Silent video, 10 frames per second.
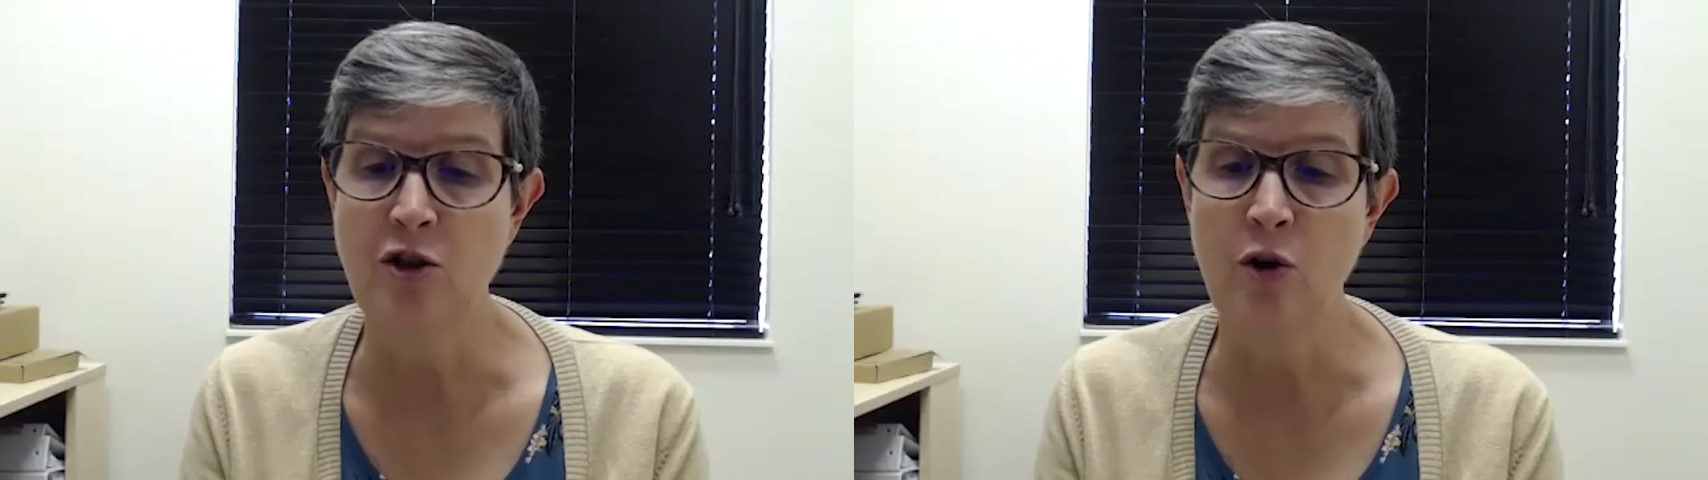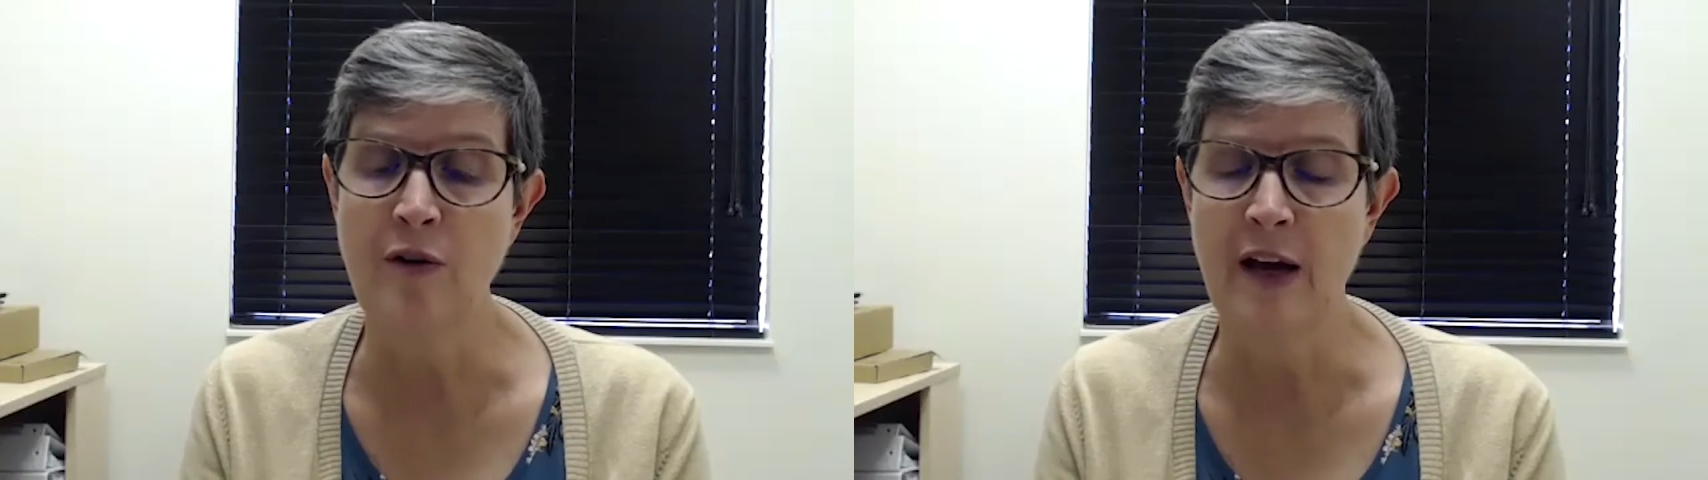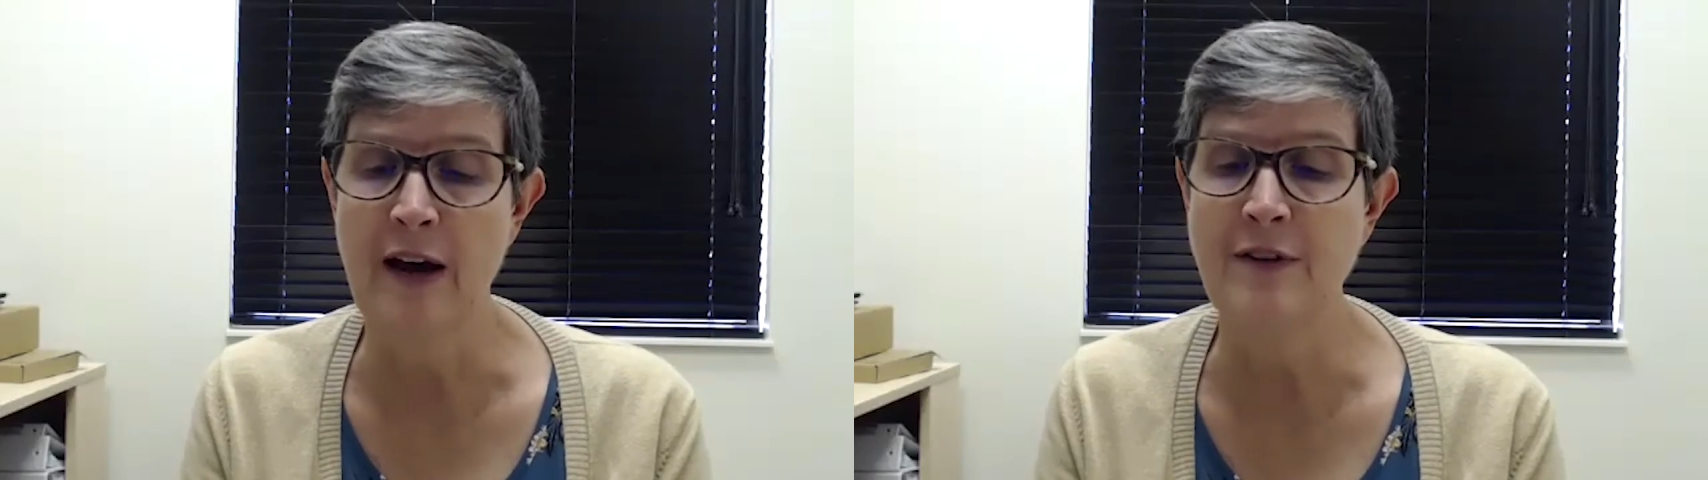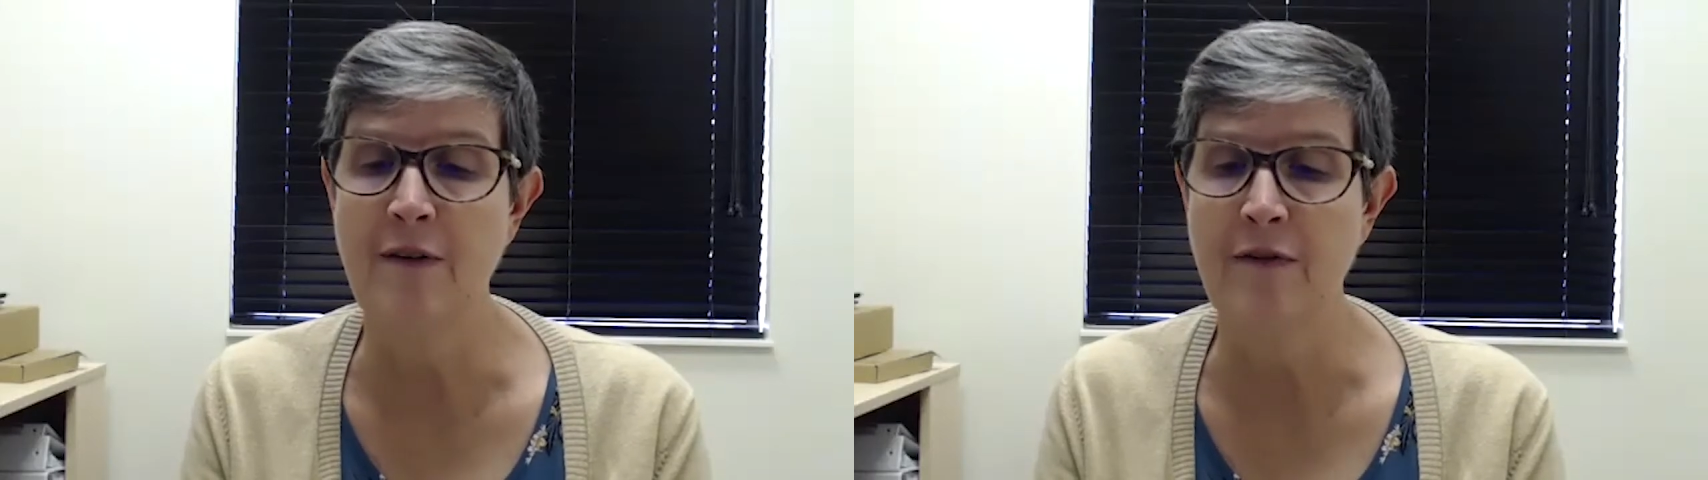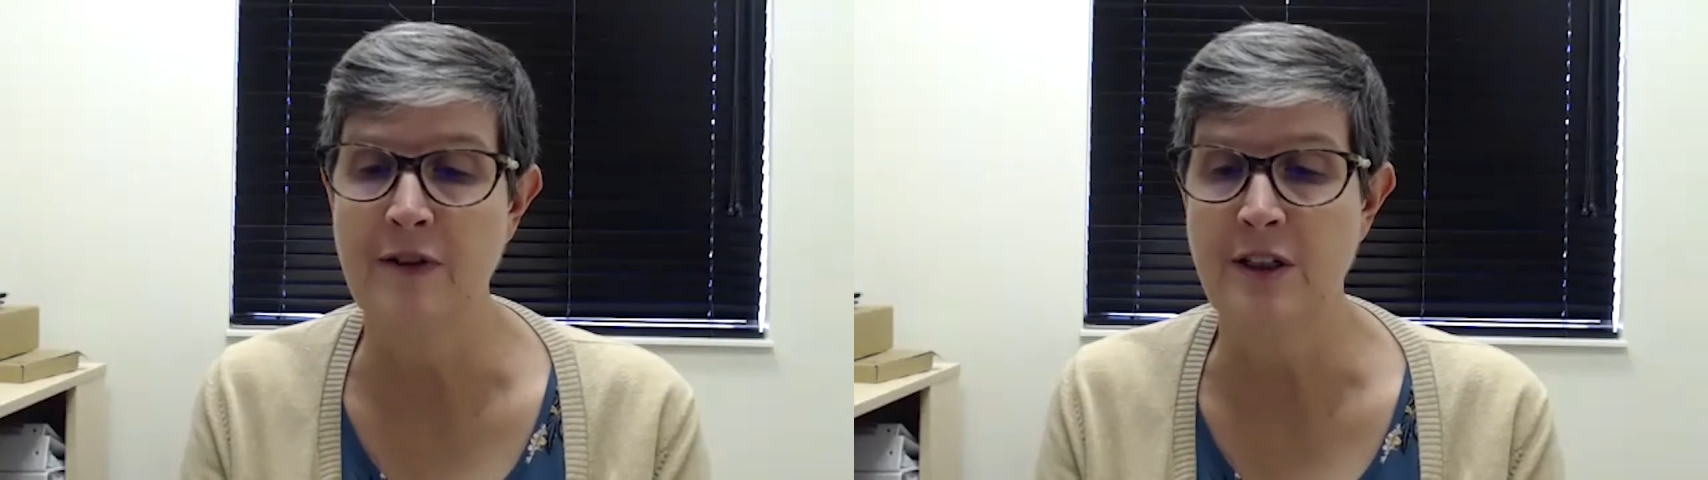or they have to have
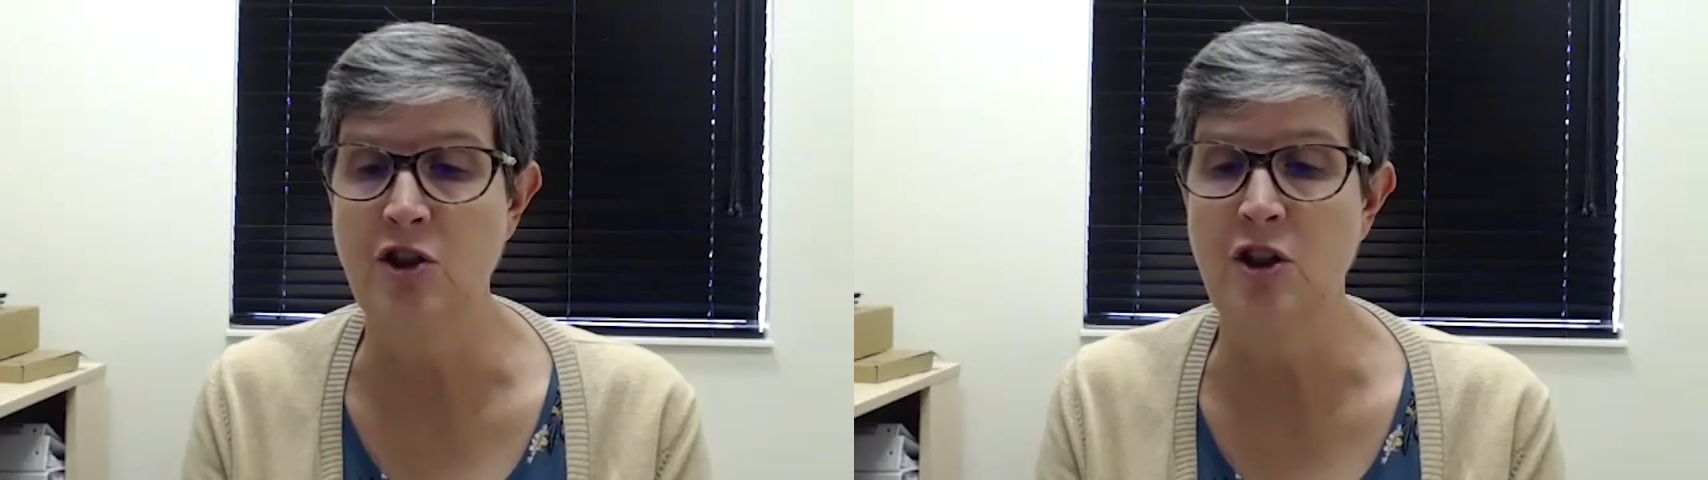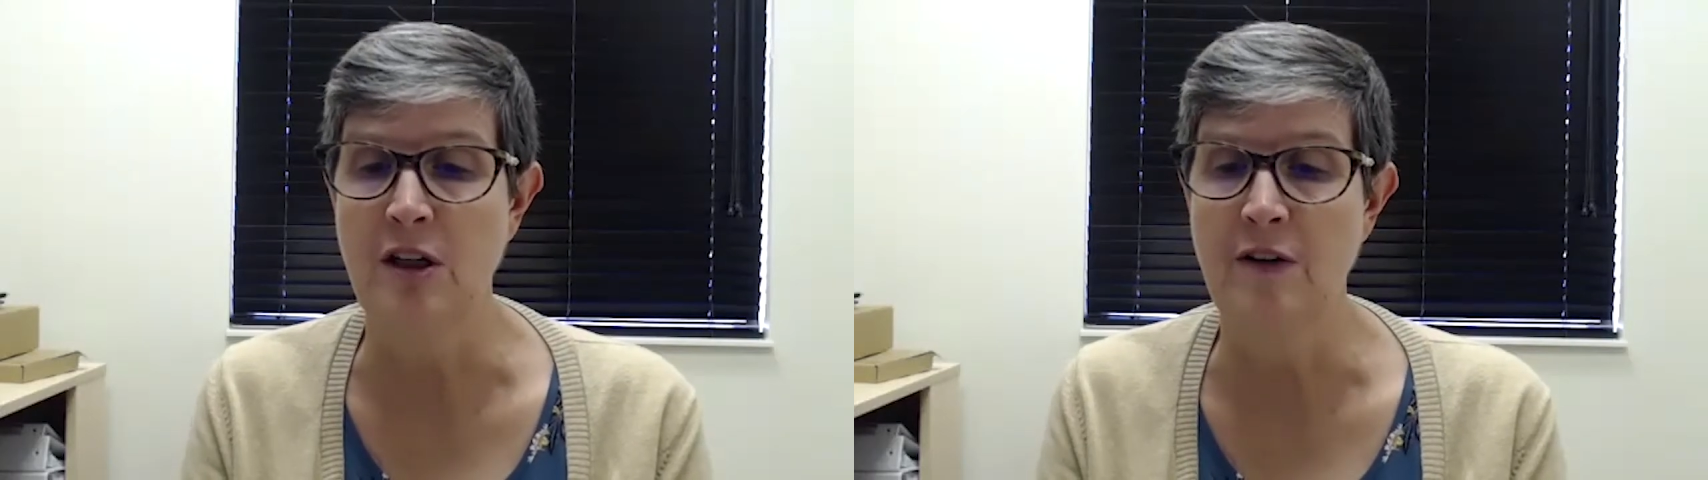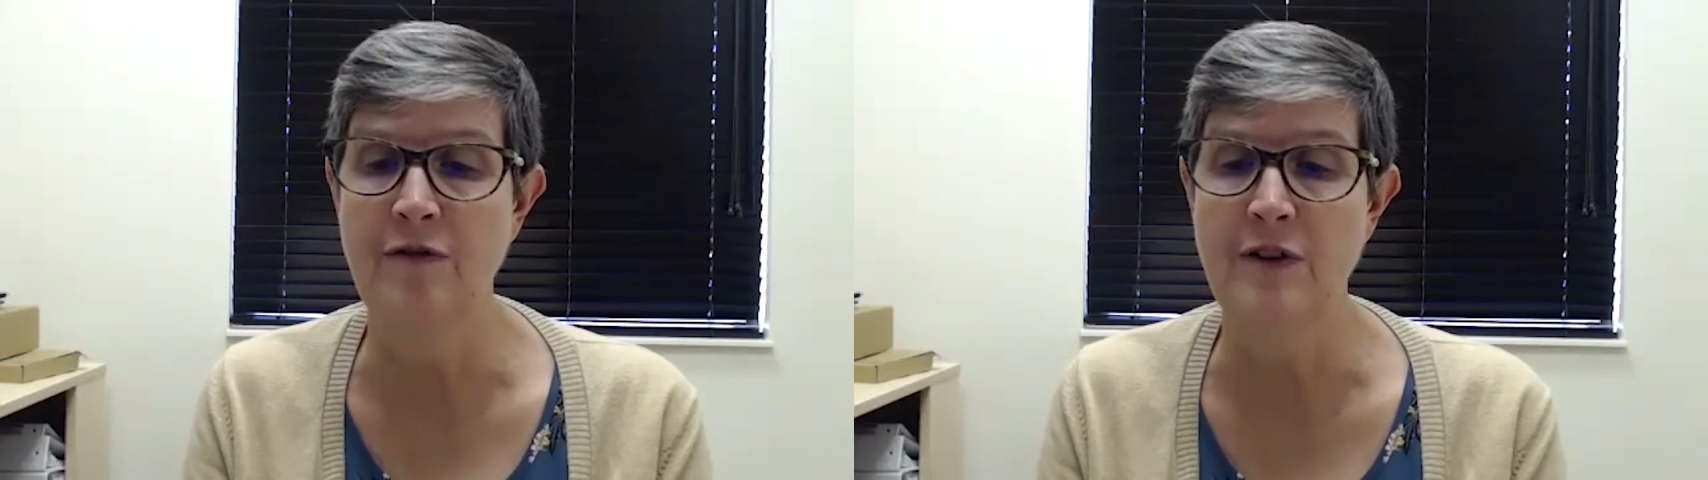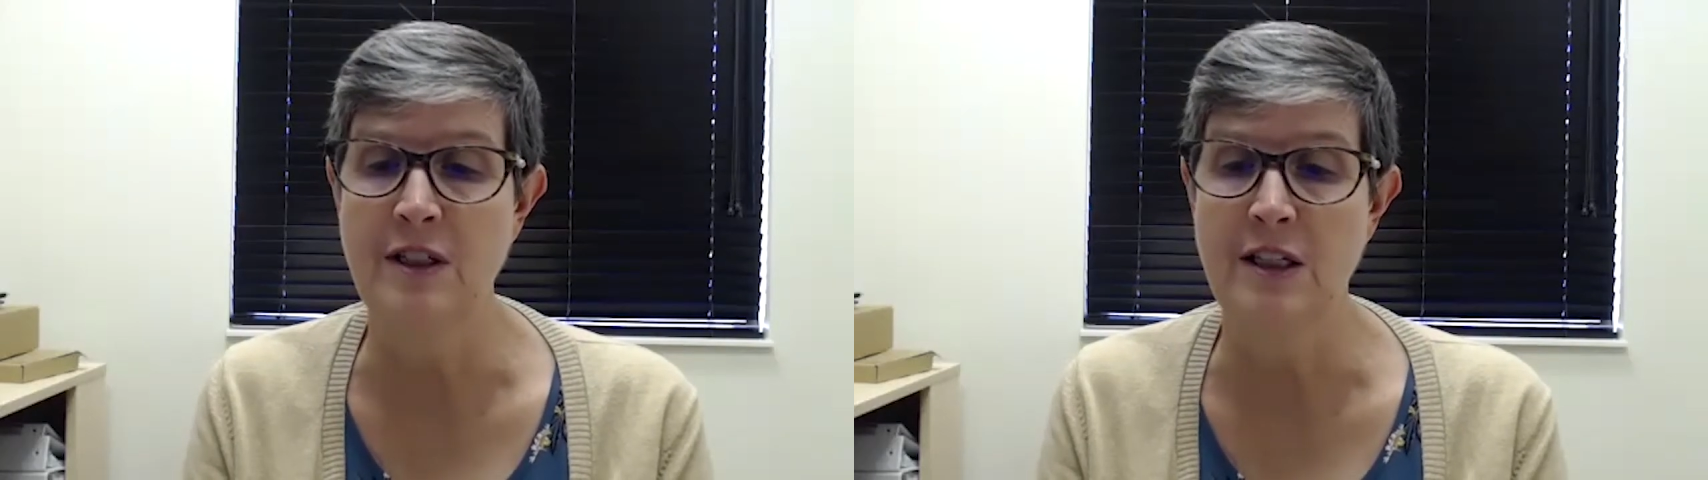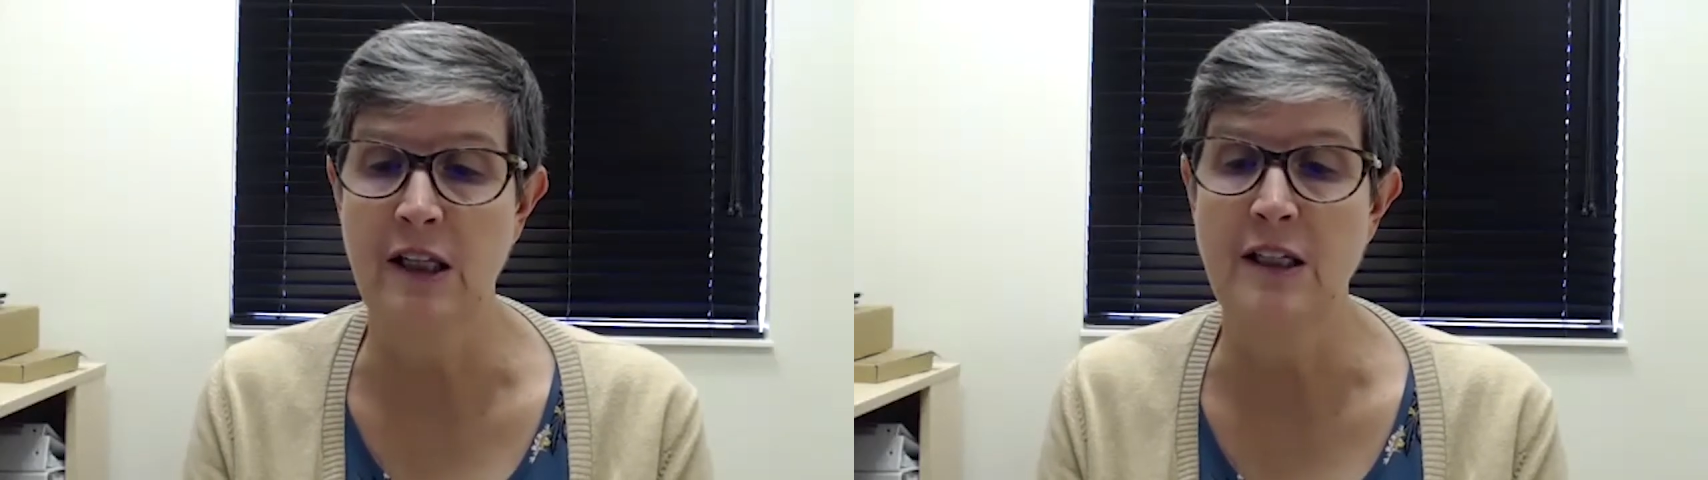a physician in the
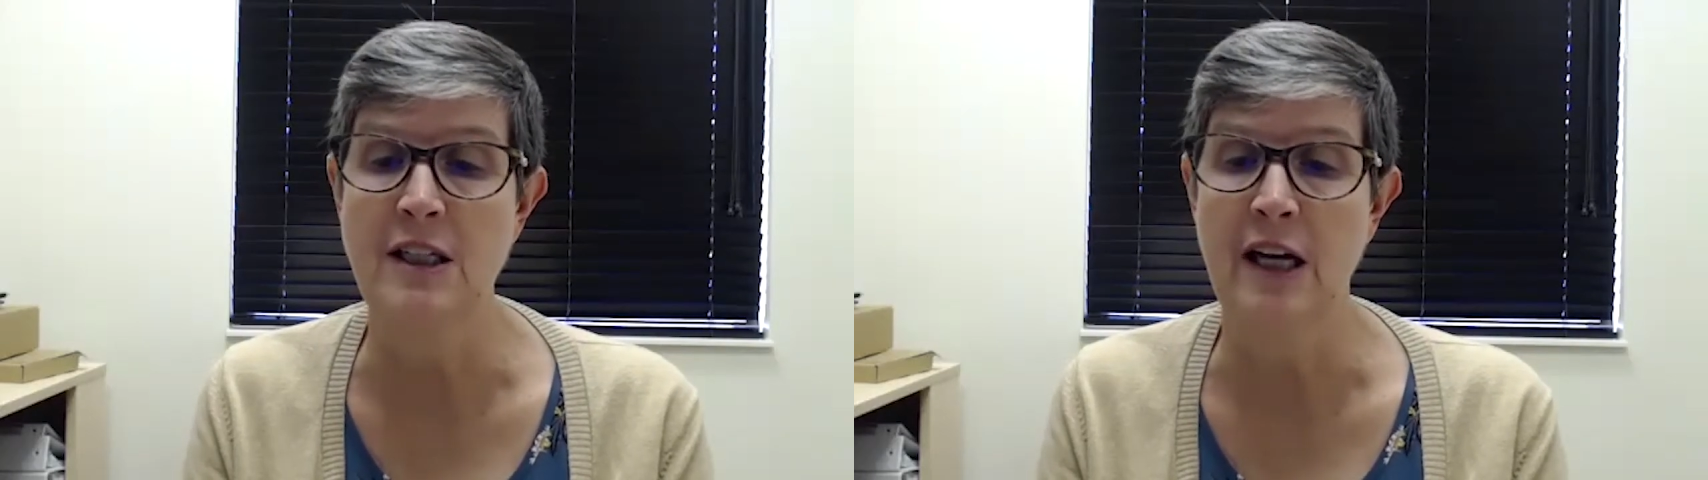facility